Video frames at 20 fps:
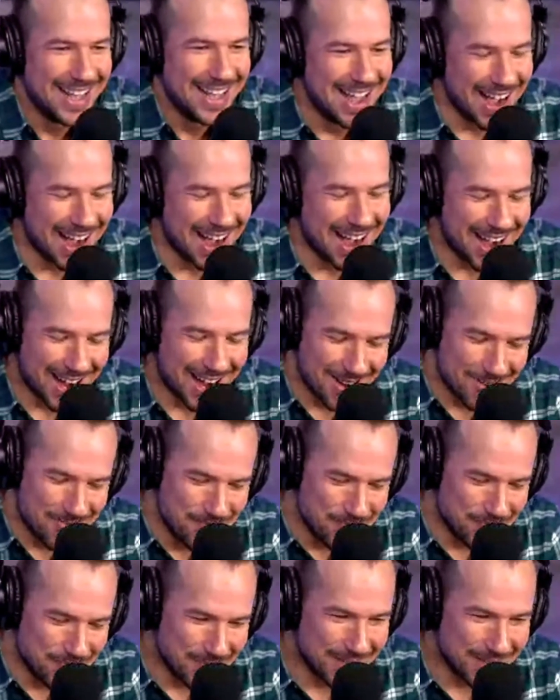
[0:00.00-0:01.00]
That's um, what we're um,
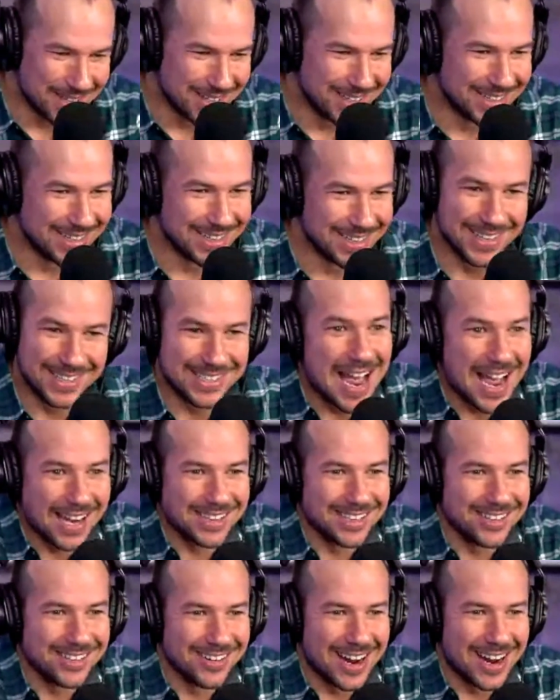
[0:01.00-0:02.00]
doing here, right? That's what this
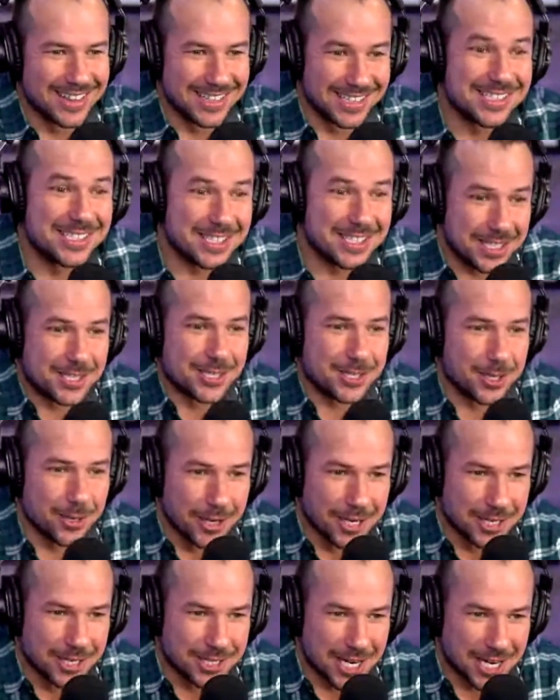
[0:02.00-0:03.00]
exactly right. This is this your
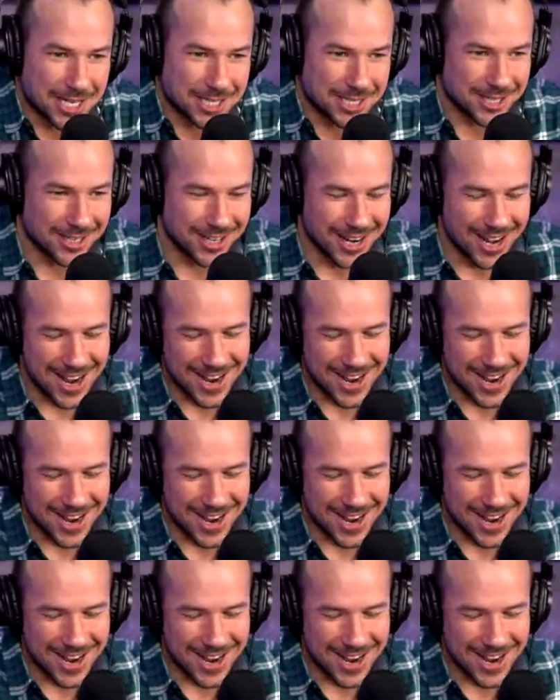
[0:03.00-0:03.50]
right? initiation.